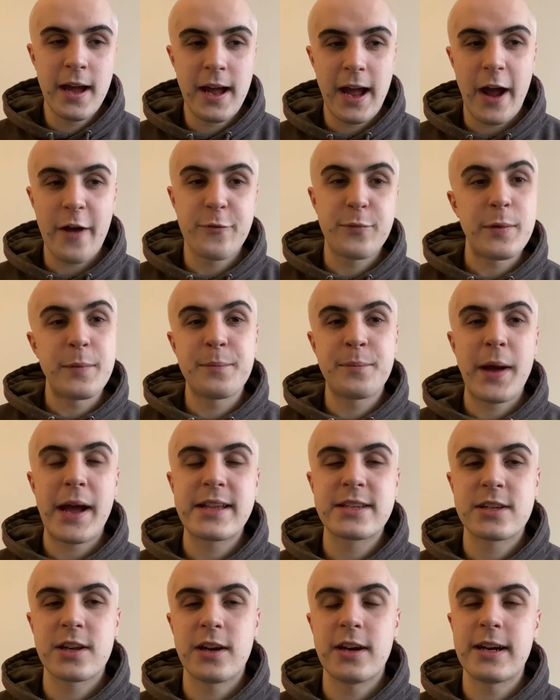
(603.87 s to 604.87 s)
have been
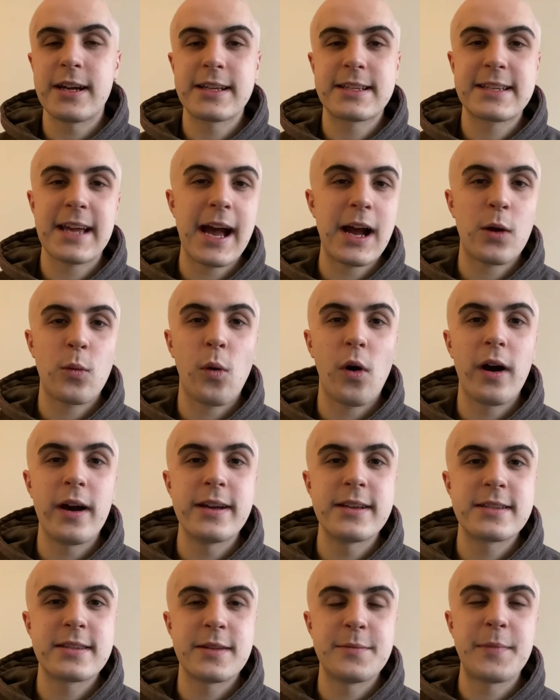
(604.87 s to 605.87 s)
better
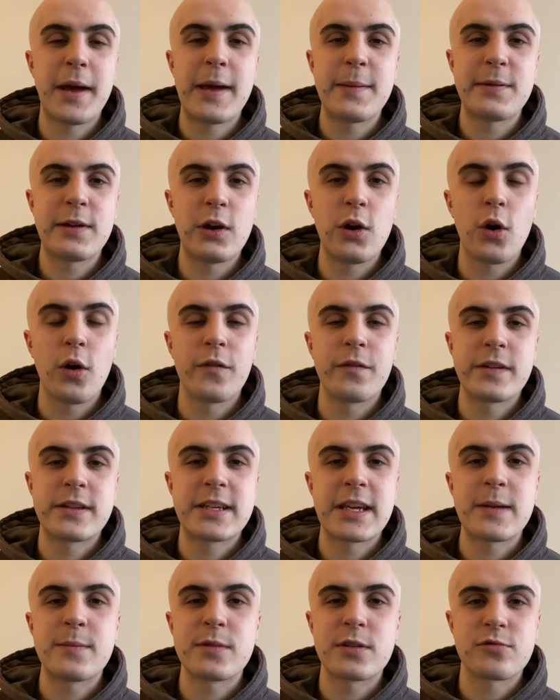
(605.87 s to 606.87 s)
attack-wise than maybe a lot of the
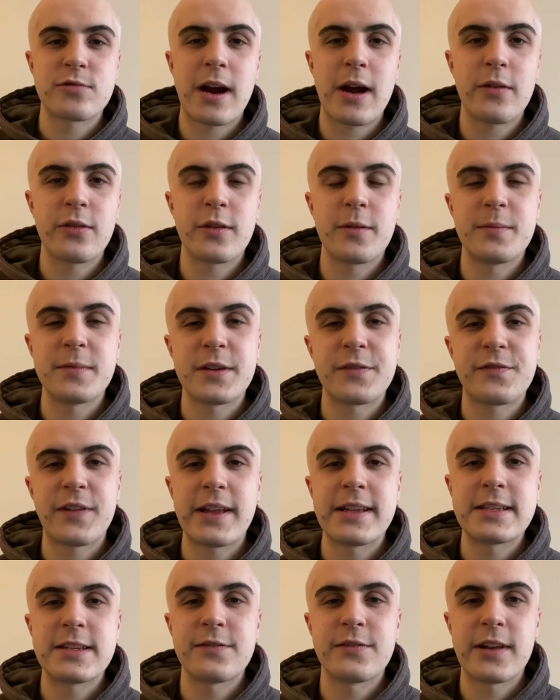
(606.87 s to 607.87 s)
teams around them,
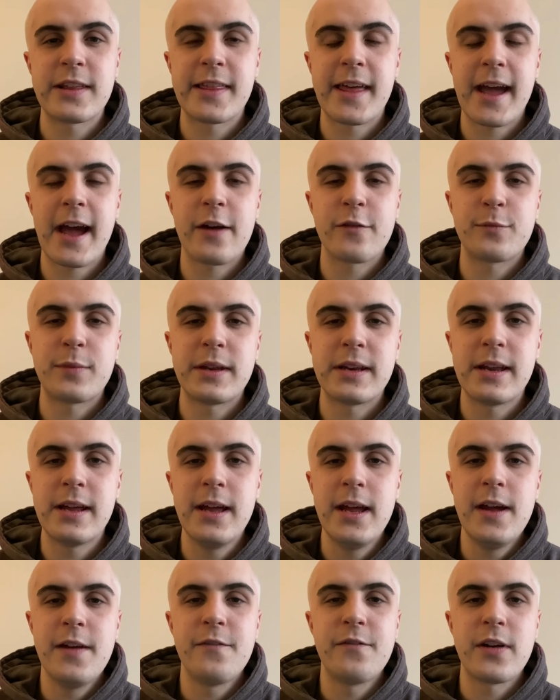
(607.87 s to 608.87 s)
defensively they have been
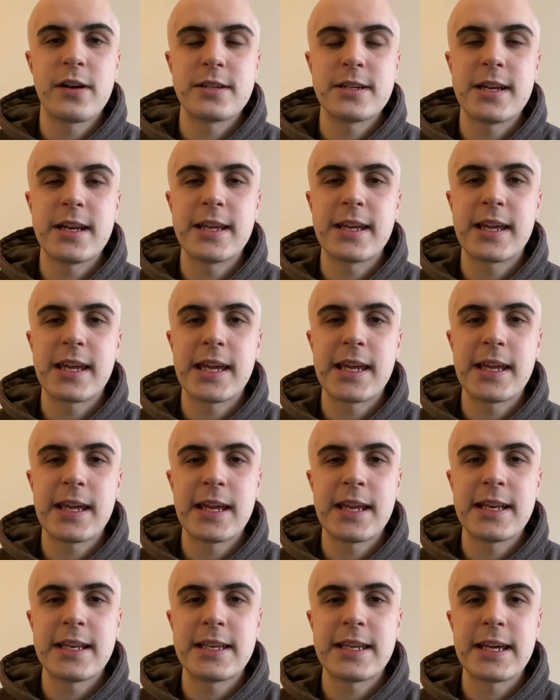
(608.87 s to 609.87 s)
very leaky
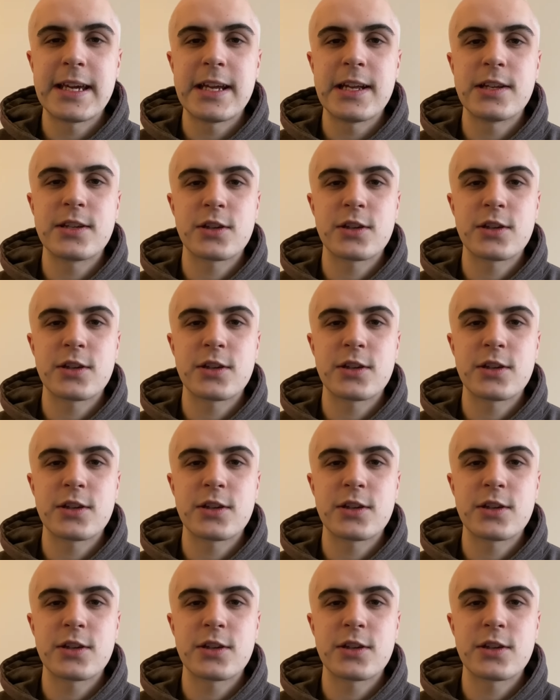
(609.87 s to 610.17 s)
indeed.